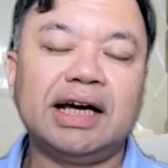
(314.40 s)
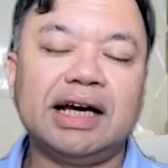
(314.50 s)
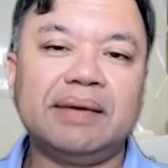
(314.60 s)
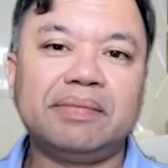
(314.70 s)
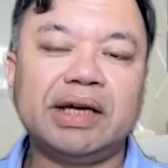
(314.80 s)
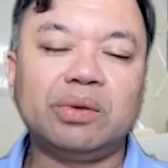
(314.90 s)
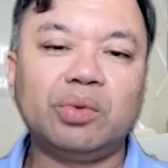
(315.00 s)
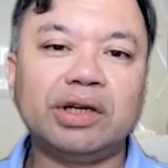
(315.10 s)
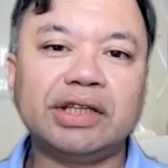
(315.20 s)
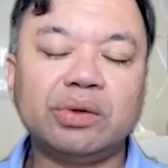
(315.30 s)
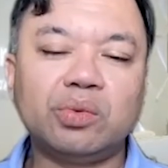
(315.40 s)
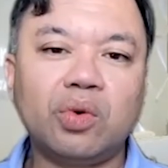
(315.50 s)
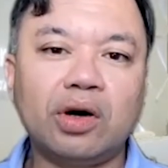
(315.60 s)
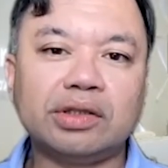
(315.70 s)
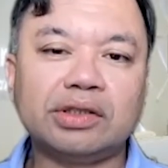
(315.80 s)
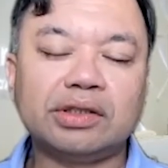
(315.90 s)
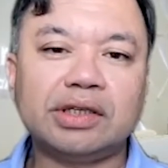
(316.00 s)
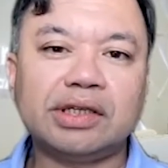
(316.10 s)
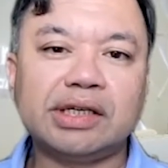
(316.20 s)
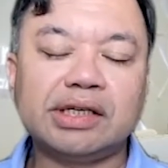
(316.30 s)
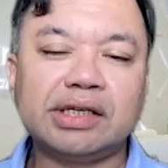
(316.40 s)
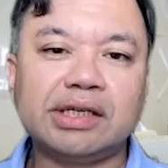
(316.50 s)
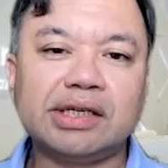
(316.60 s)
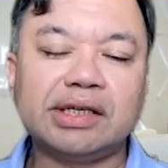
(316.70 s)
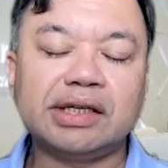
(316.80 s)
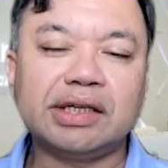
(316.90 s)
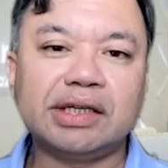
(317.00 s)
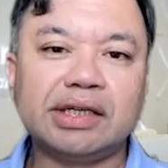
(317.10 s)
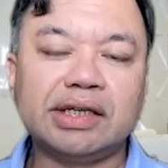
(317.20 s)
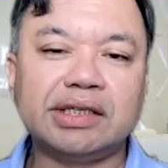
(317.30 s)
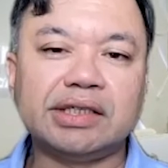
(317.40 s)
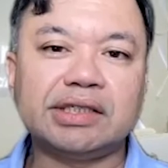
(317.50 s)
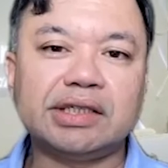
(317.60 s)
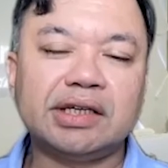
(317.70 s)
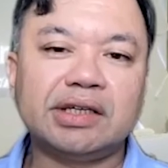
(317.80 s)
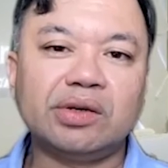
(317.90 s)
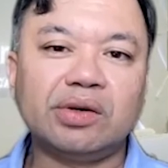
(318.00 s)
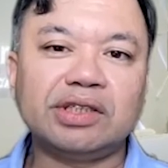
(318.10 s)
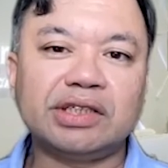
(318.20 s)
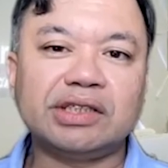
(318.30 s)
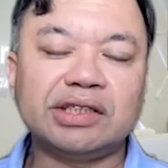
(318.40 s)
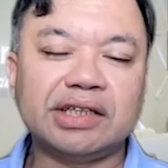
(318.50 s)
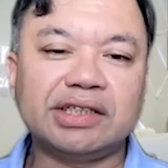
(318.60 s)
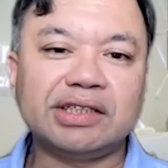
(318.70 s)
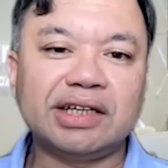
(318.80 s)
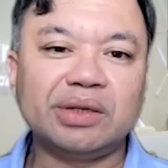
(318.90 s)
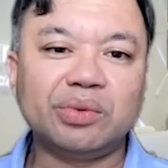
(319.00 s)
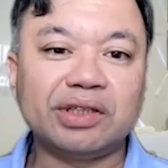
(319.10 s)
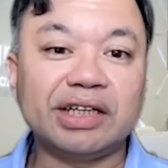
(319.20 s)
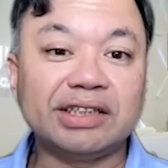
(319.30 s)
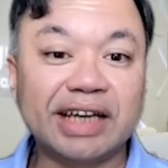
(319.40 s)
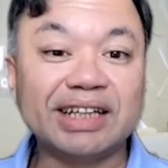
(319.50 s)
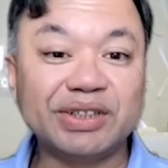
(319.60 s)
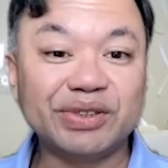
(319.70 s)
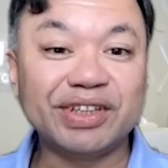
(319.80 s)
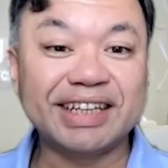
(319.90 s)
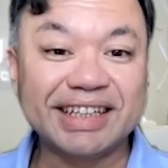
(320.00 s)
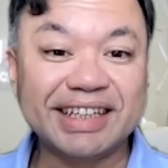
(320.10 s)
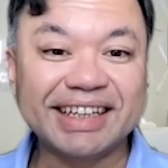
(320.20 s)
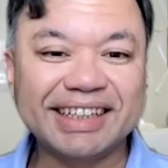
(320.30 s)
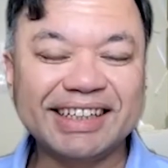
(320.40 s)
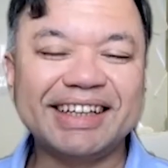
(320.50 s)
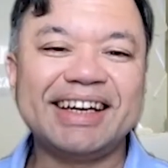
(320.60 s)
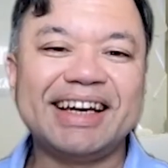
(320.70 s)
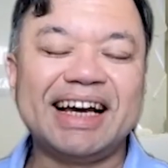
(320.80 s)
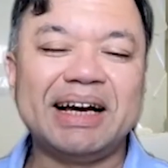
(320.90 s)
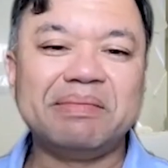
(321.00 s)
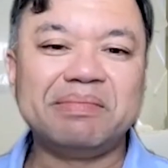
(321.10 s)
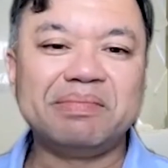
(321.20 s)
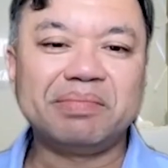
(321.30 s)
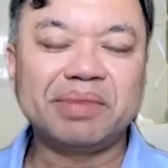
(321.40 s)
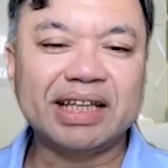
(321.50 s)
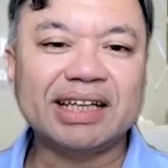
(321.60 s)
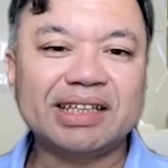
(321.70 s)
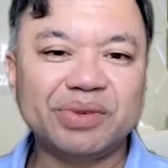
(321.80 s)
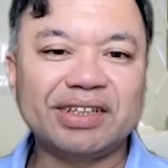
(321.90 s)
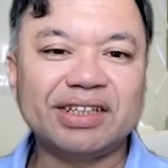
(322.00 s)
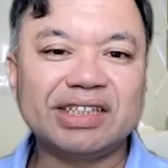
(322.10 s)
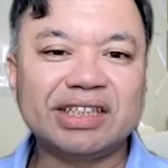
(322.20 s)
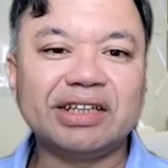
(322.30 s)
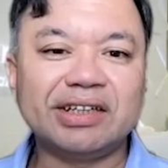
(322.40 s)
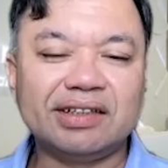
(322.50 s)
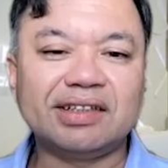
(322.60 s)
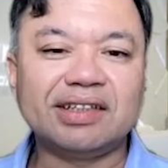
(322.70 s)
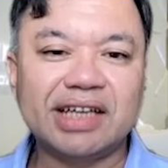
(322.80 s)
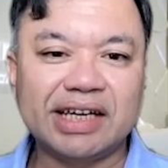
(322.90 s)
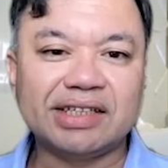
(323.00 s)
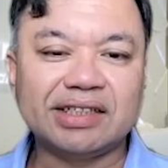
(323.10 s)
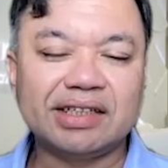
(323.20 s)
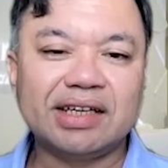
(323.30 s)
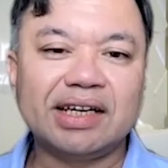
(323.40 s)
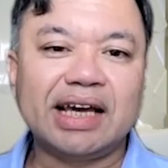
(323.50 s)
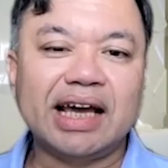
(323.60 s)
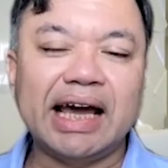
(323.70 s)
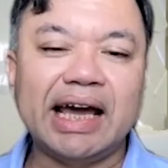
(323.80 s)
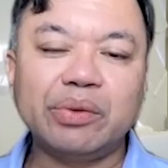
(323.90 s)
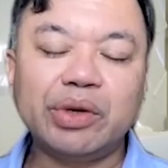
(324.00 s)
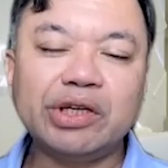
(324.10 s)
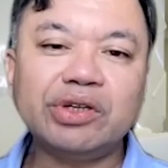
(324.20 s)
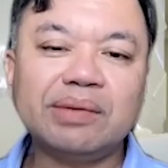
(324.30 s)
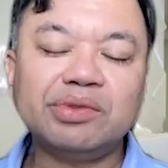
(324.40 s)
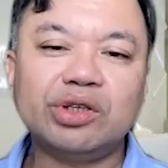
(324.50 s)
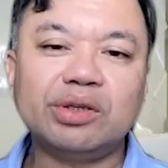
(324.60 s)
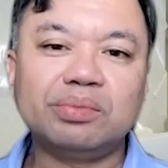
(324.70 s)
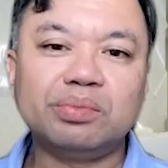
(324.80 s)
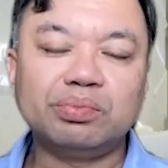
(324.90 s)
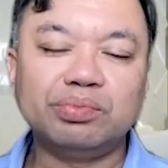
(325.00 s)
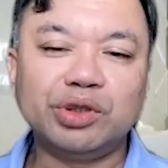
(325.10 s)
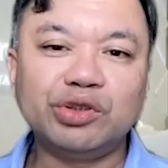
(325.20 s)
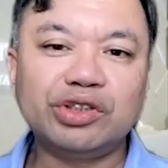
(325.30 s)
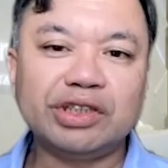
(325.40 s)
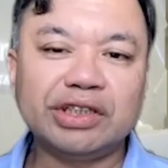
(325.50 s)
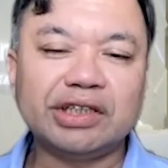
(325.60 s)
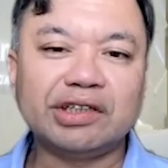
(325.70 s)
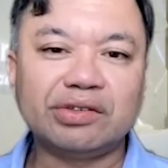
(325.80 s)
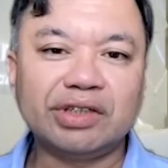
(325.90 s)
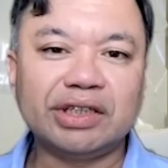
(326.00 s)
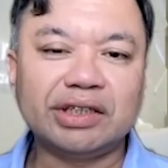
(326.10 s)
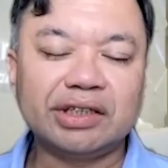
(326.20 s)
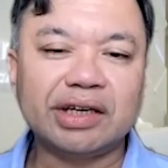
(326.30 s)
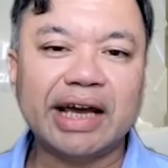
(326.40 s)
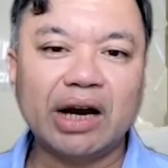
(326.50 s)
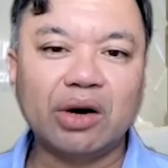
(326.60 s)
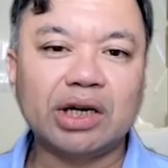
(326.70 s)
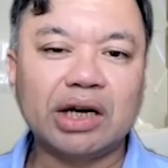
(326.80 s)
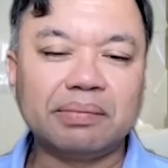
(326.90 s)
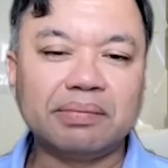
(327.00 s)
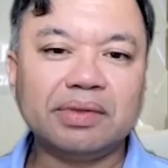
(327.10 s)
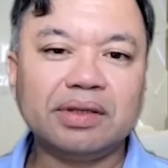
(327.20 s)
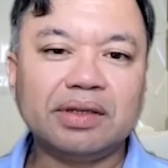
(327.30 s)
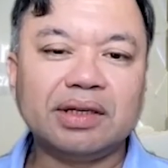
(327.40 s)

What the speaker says: And what they want is not necessarily what they tell you they need, but that's where the skill is. And when you come to a mutually agreed outcome,